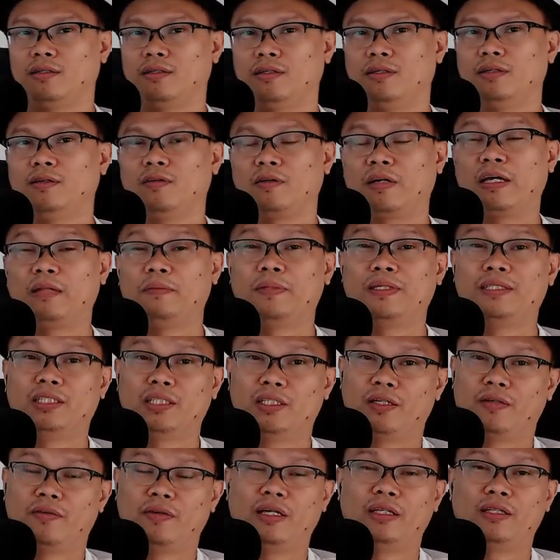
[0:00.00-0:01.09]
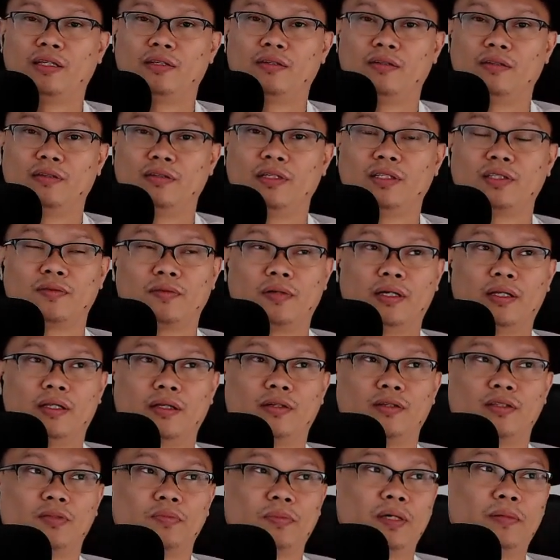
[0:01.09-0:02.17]
you know, can be generated on this one.
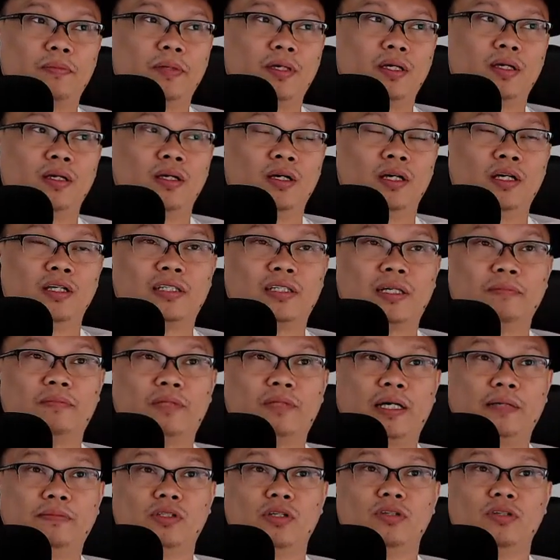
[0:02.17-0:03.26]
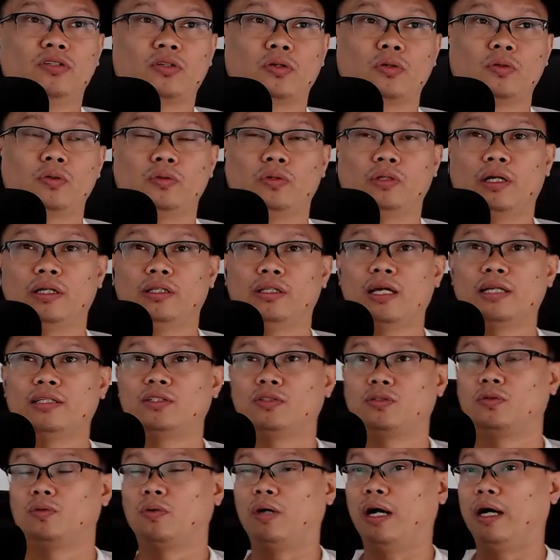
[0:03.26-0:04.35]
Because maybe sometimes it's true that
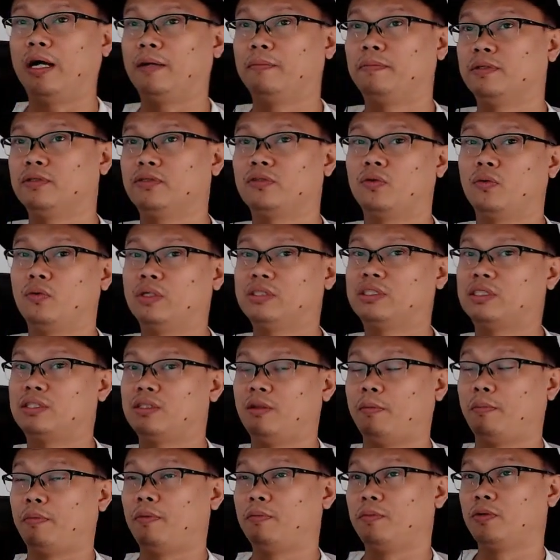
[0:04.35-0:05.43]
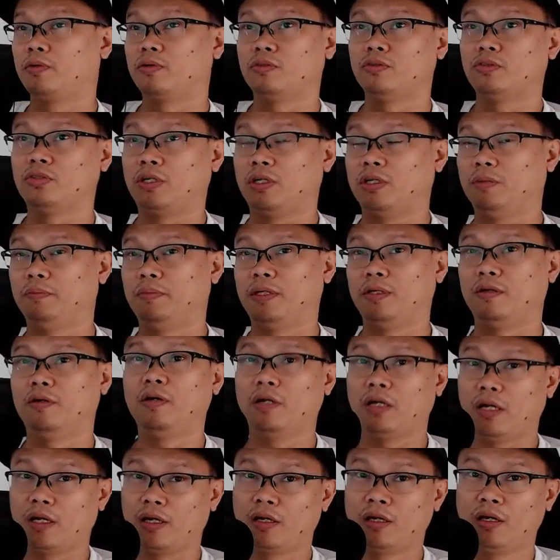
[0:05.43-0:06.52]
that's too high, but so what's the promoters going to be
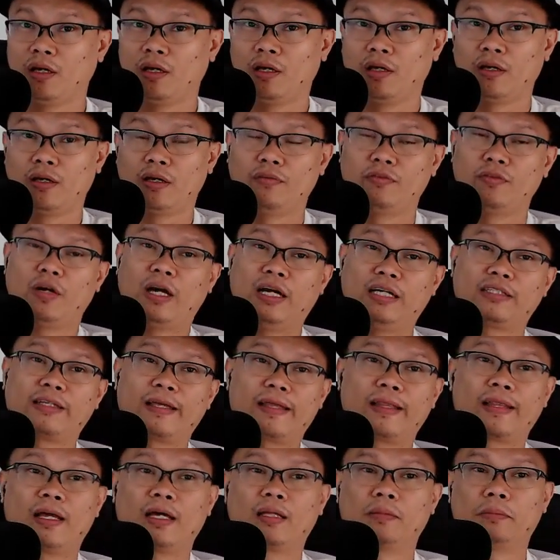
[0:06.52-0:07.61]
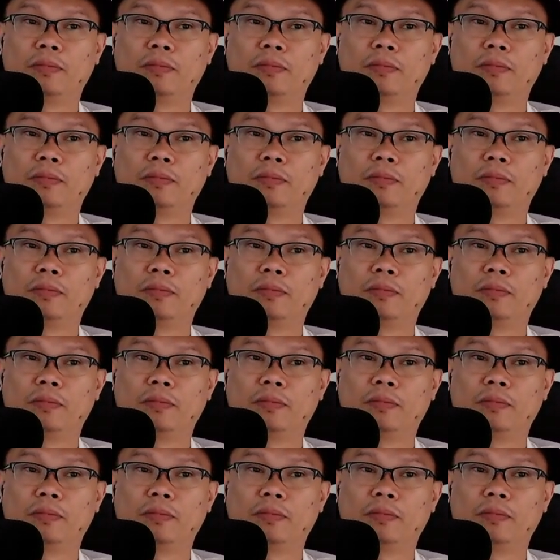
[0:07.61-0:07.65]
earning if you're asking that